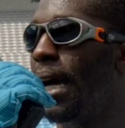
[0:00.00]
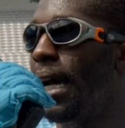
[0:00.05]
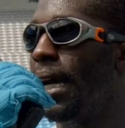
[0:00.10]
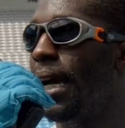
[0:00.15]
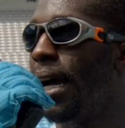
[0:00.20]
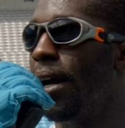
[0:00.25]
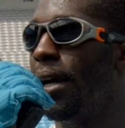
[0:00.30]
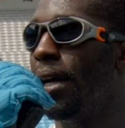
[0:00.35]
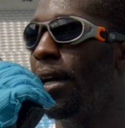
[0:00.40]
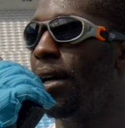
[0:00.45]

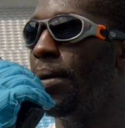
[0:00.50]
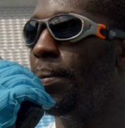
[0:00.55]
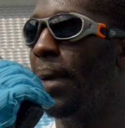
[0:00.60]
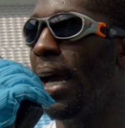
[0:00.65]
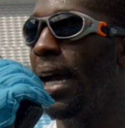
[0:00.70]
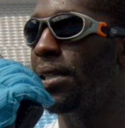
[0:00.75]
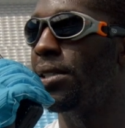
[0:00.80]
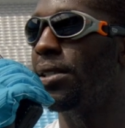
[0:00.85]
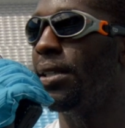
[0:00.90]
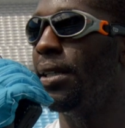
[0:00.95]
back out here and
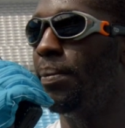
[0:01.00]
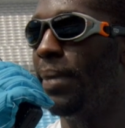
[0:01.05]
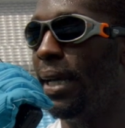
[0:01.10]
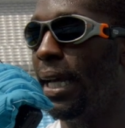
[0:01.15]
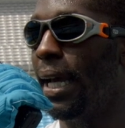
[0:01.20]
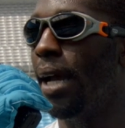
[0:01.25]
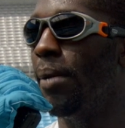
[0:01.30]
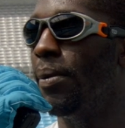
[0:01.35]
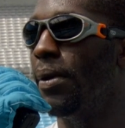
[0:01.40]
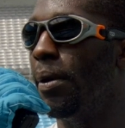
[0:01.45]
actually
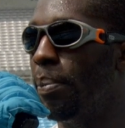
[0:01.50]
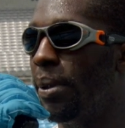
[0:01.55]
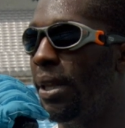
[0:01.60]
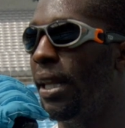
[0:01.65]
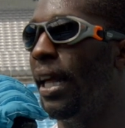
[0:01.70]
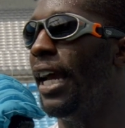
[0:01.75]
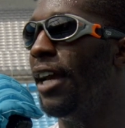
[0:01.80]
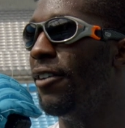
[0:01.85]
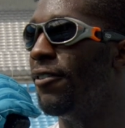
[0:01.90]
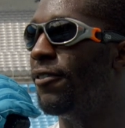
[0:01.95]
being able to
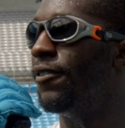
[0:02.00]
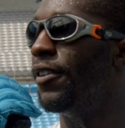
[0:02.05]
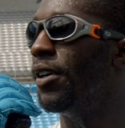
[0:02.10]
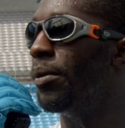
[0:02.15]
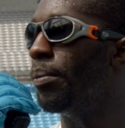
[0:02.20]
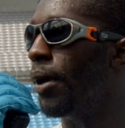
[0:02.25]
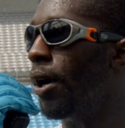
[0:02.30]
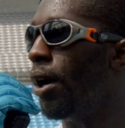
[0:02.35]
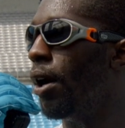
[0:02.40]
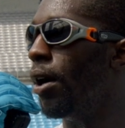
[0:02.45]
play
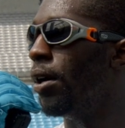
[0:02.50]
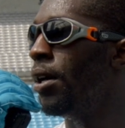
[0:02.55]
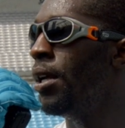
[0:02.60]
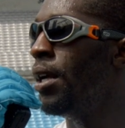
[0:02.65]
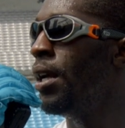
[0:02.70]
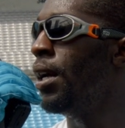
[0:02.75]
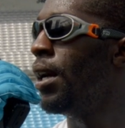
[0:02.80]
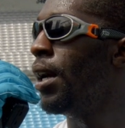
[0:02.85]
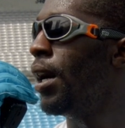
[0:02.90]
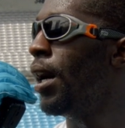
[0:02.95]

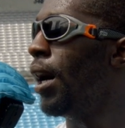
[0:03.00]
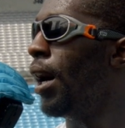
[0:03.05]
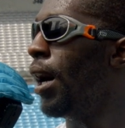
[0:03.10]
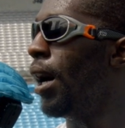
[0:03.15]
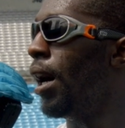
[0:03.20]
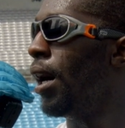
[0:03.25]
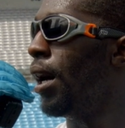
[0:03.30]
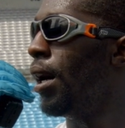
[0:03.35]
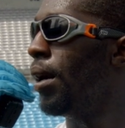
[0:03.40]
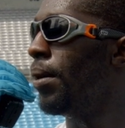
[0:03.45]
football.
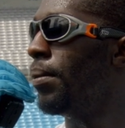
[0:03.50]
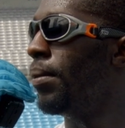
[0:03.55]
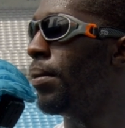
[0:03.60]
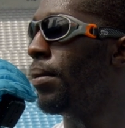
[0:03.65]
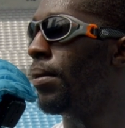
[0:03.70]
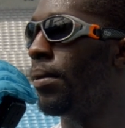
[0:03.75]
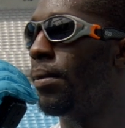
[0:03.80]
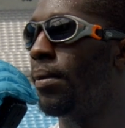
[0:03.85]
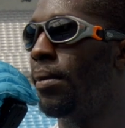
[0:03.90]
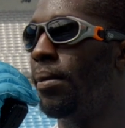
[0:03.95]

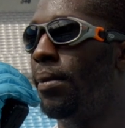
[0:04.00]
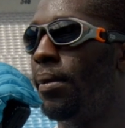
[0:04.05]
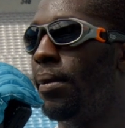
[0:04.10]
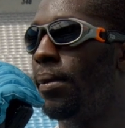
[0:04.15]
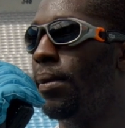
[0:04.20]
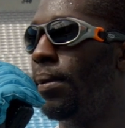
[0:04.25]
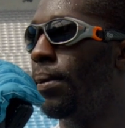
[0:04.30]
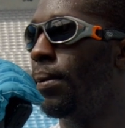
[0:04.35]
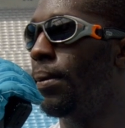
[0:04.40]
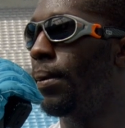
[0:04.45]

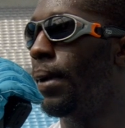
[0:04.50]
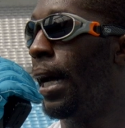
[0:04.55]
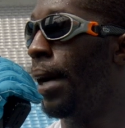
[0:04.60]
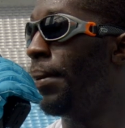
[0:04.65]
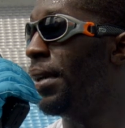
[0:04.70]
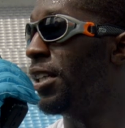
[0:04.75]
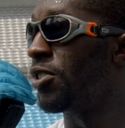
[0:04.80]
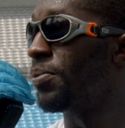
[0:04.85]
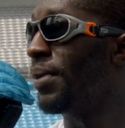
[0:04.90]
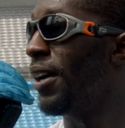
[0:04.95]
I
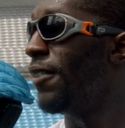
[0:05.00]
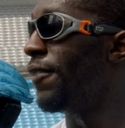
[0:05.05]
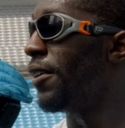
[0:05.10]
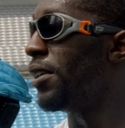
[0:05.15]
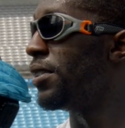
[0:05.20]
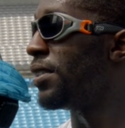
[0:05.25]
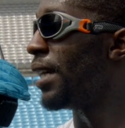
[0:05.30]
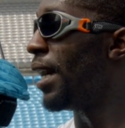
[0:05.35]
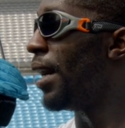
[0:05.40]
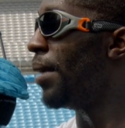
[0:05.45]
mean, it's my
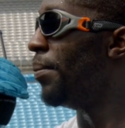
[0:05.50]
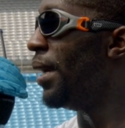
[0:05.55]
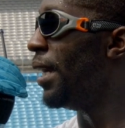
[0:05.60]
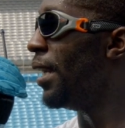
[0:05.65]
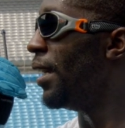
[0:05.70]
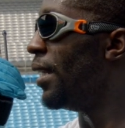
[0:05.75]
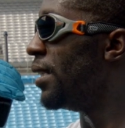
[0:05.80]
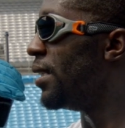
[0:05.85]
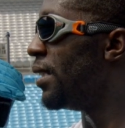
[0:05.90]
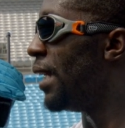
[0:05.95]
first time
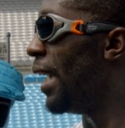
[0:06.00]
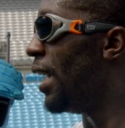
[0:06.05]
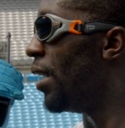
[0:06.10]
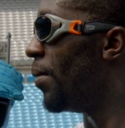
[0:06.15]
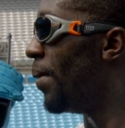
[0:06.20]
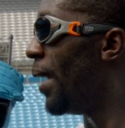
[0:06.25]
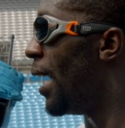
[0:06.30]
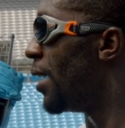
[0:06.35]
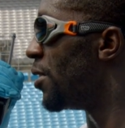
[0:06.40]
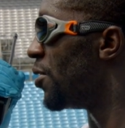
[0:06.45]
being in the
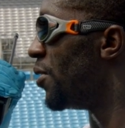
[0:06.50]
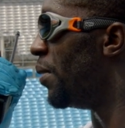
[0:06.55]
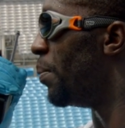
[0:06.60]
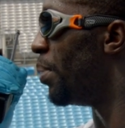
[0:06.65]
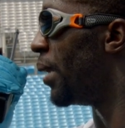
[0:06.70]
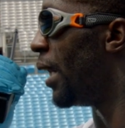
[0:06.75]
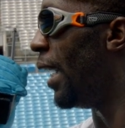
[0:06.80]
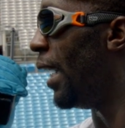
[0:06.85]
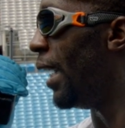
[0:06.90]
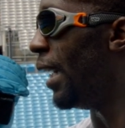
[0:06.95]
stadium and actually
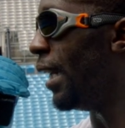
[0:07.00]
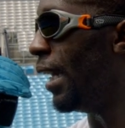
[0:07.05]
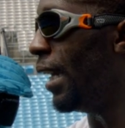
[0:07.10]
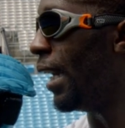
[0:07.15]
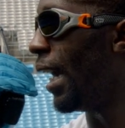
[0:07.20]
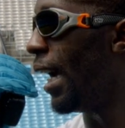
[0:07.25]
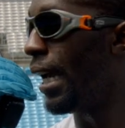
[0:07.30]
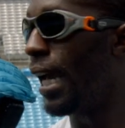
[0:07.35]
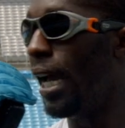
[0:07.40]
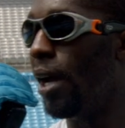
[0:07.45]
playing,
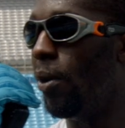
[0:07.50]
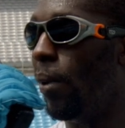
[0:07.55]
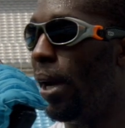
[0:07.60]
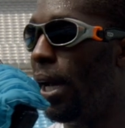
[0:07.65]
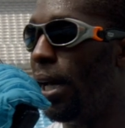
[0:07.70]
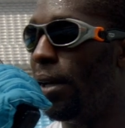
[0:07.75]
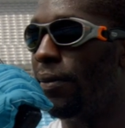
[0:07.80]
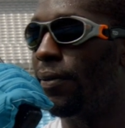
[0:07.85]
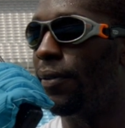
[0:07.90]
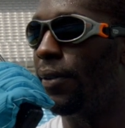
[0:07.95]
and I can't
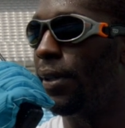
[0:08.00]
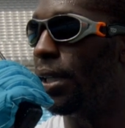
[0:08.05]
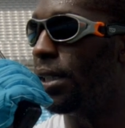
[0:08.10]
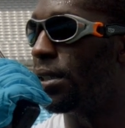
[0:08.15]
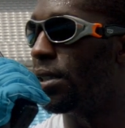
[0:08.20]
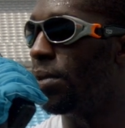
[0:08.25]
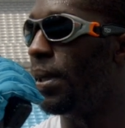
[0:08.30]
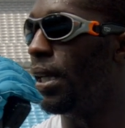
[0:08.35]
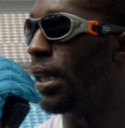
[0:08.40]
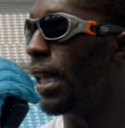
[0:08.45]
wait for
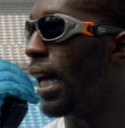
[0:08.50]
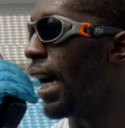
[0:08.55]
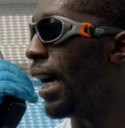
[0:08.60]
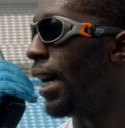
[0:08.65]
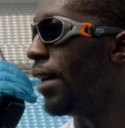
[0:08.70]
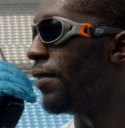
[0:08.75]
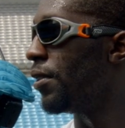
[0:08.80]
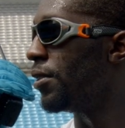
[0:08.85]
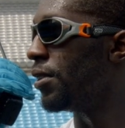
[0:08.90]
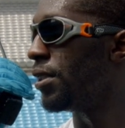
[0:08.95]
this to be
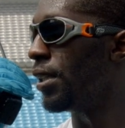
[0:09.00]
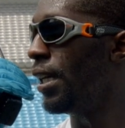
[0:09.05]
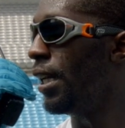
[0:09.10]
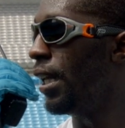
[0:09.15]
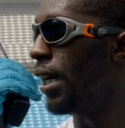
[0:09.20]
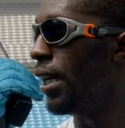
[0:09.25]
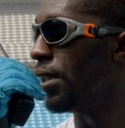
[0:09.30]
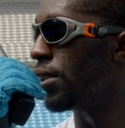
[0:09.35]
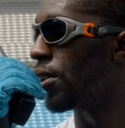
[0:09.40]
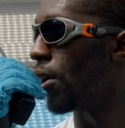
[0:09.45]
live on
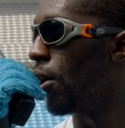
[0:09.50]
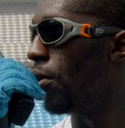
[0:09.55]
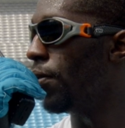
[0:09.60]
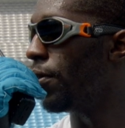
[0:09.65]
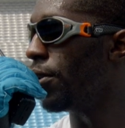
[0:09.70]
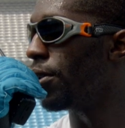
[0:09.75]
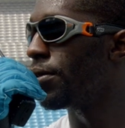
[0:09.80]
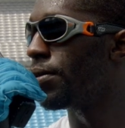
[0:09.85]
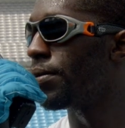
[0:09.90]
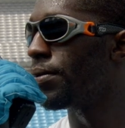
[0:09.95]
Sundays.
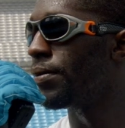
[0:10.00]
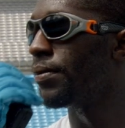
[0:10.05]
Over.